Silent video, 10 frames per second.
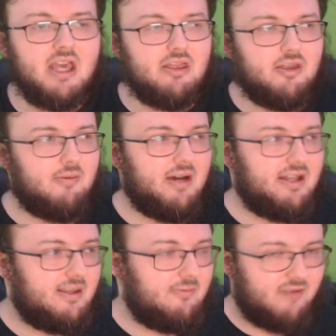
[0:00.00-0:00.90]
There was
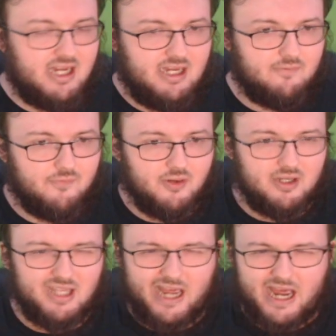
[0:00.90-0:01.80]
some rain in the
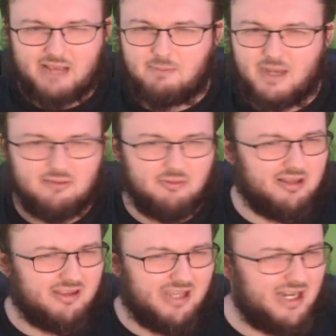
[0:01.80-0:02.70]
forecast. Based on what I
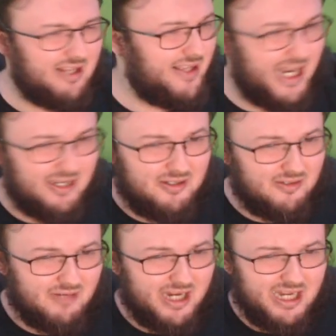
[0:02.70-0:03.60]
understand, it's not going
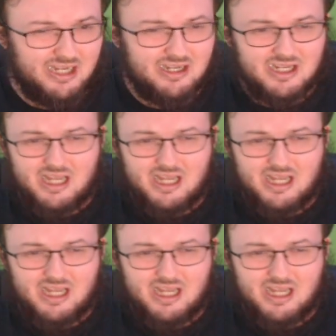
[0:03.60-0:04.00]
to rain.